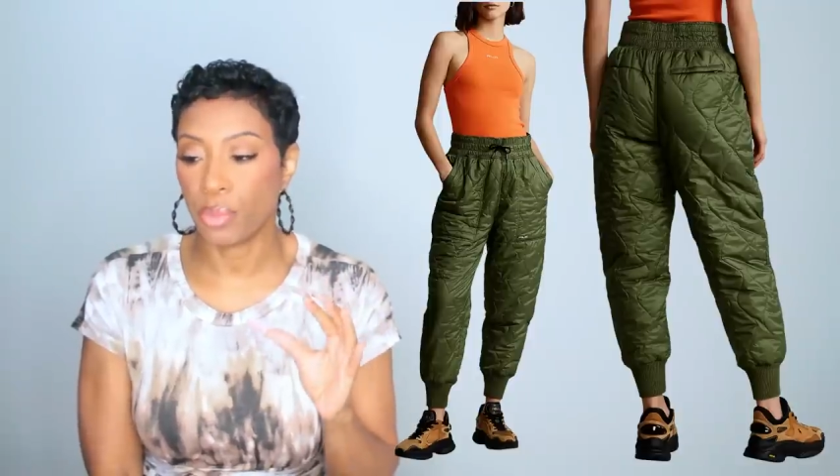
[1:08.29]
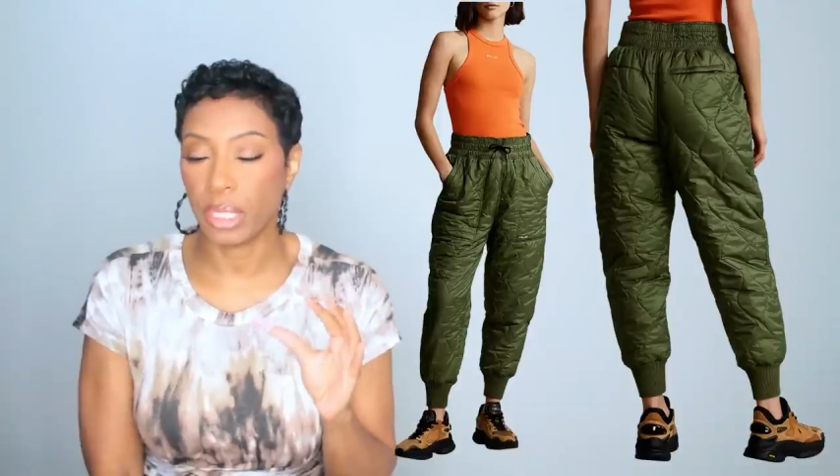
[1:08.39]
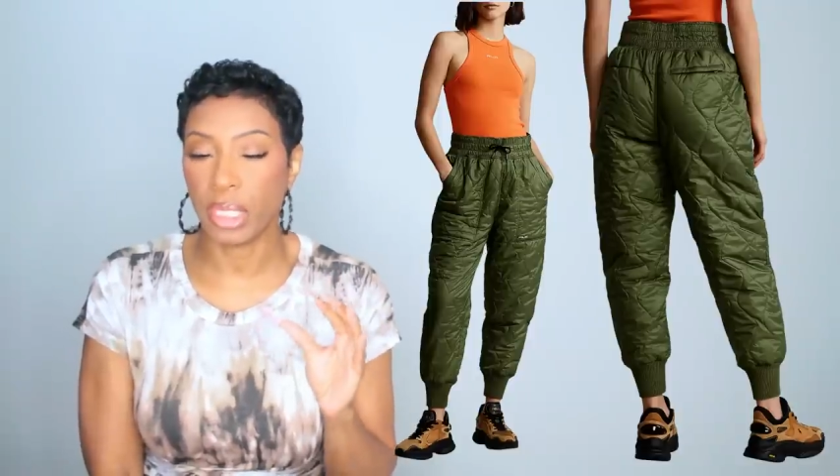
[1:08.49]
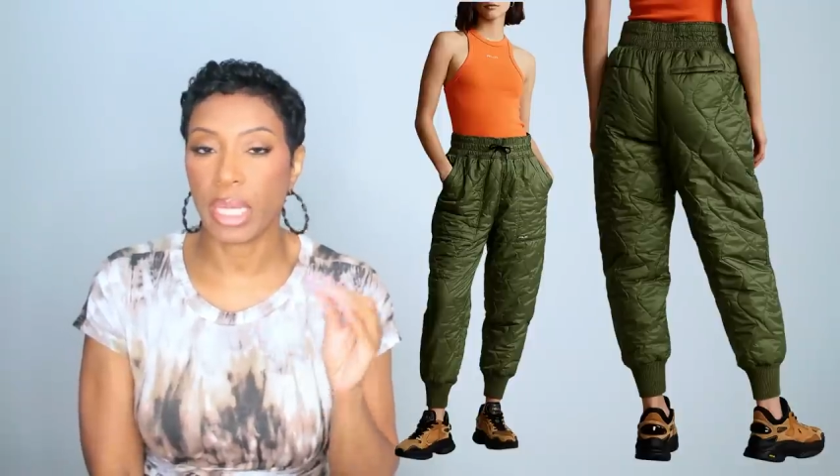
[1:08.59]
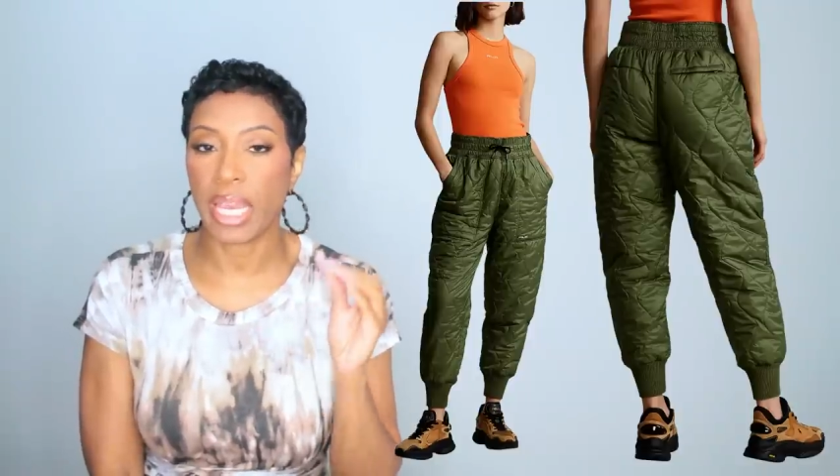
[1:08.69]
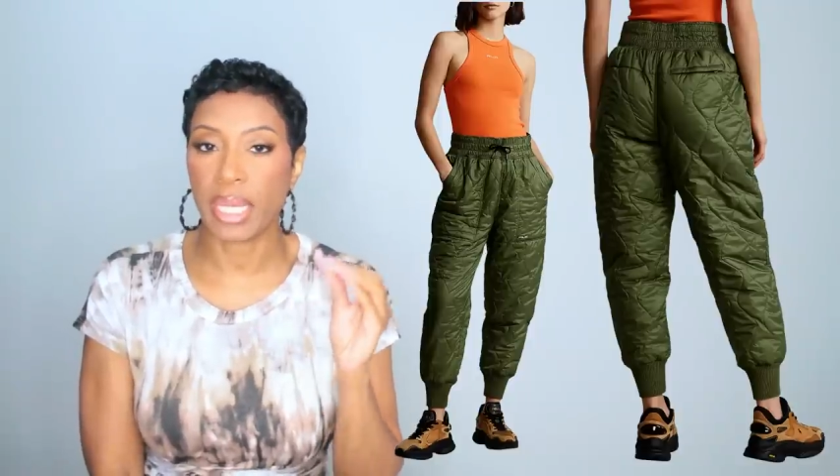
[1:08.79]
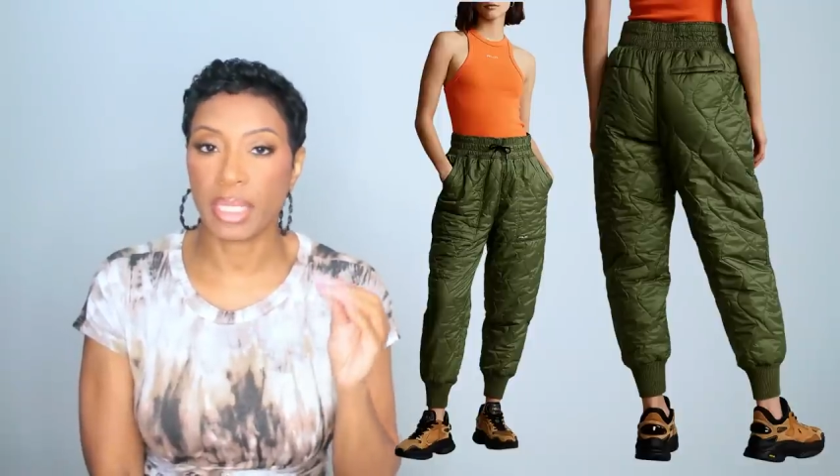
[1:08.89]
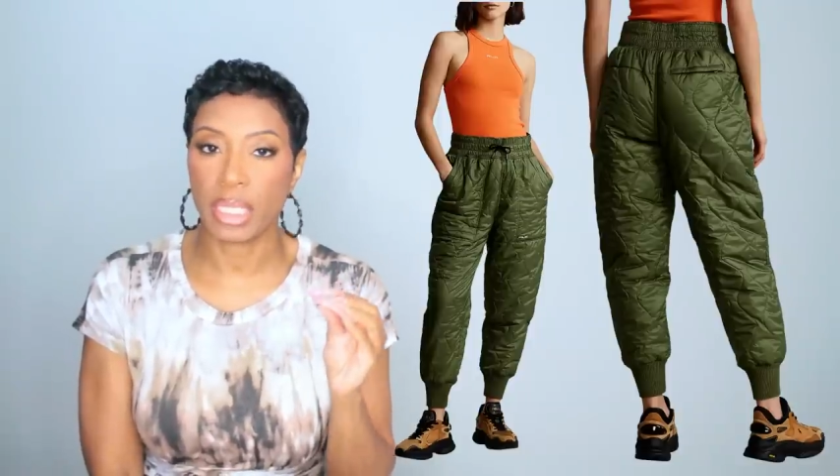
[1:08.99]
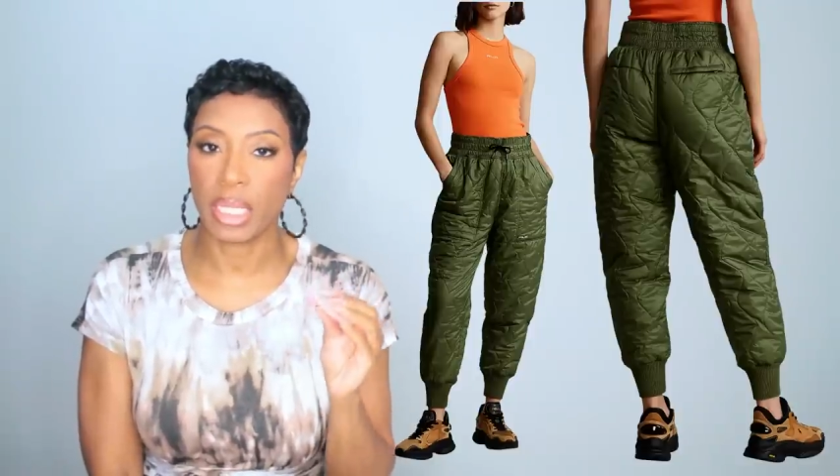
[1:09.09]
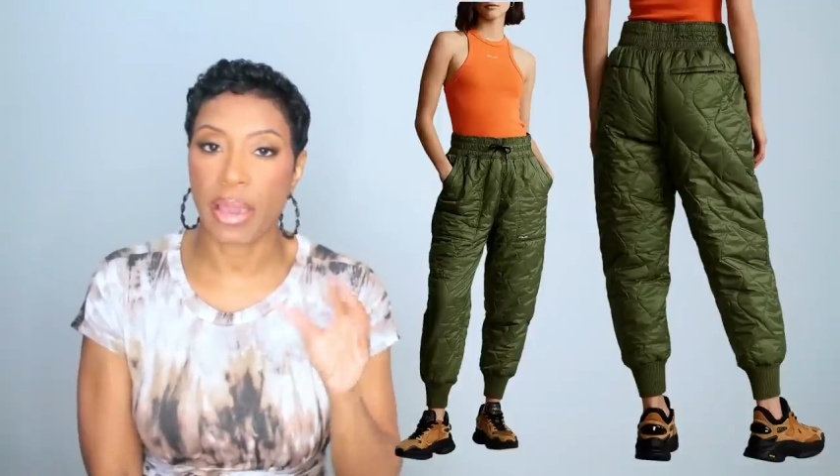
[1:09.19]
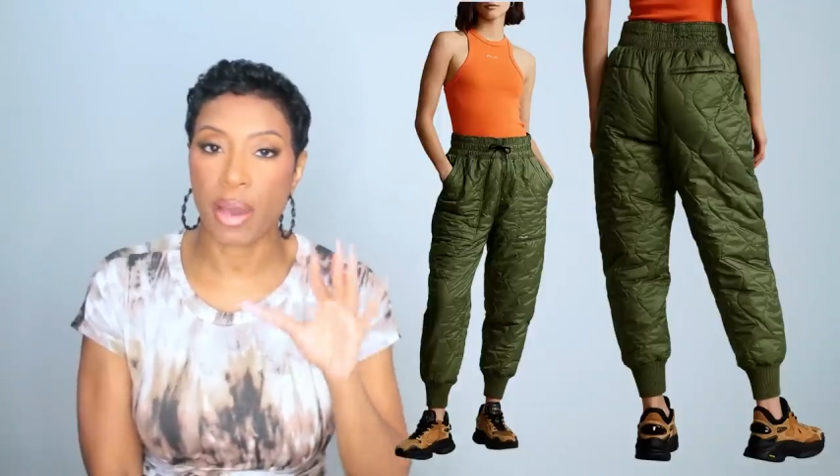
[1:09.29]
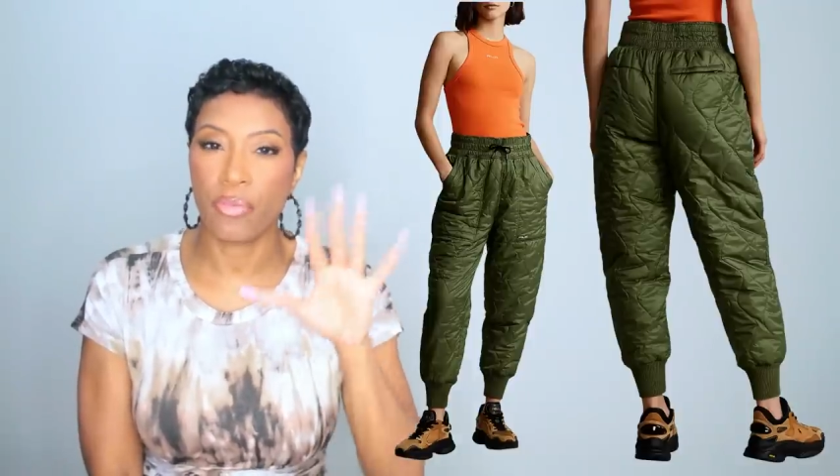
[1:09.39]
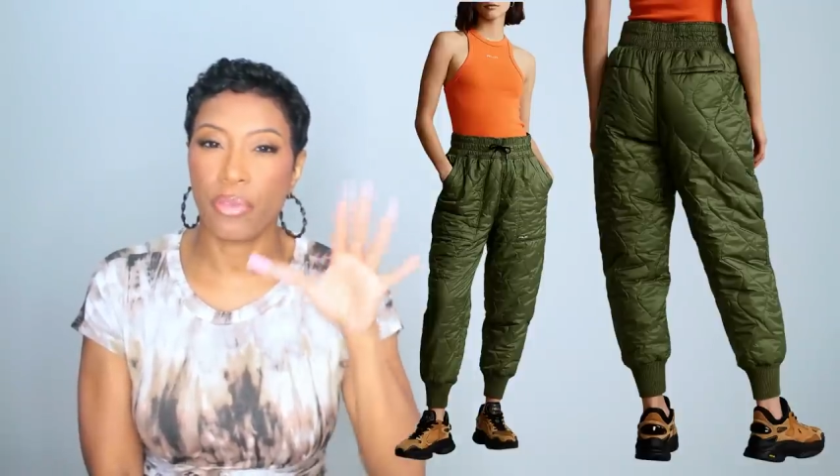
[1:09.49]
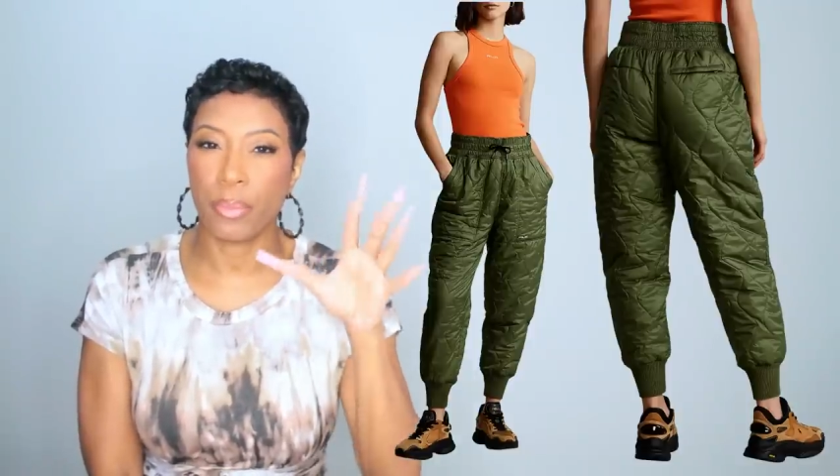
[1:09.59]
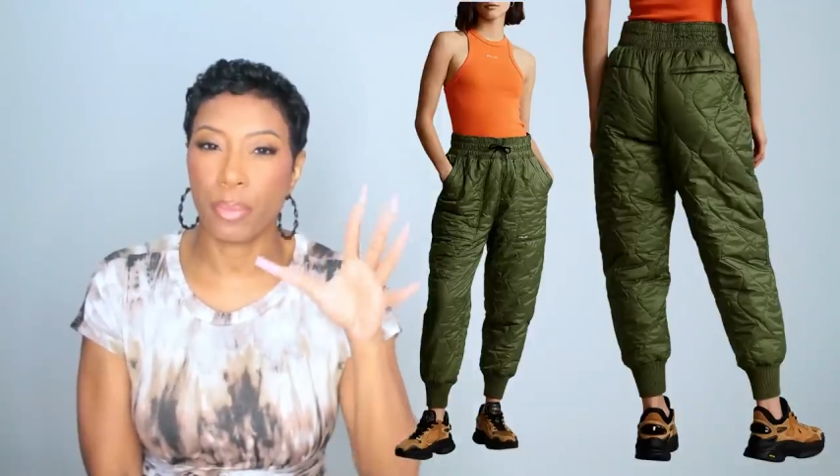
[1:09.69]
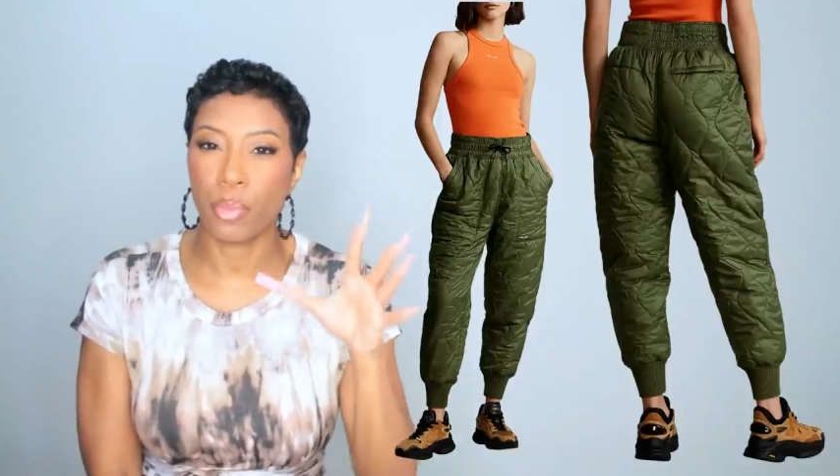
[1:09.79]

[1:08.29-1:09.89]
really adds to the outfit,